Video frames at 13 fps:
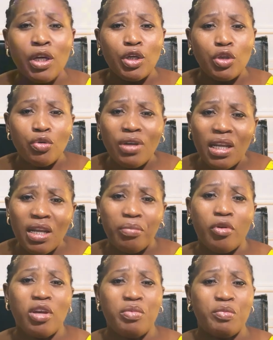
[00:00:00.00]
you can
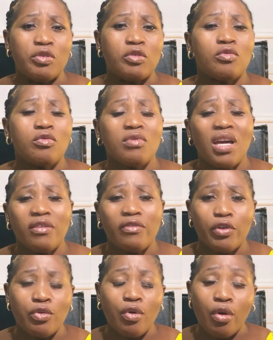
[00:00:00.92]
employ people to do that for
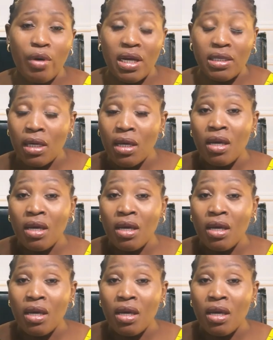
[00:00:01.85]
you, all right?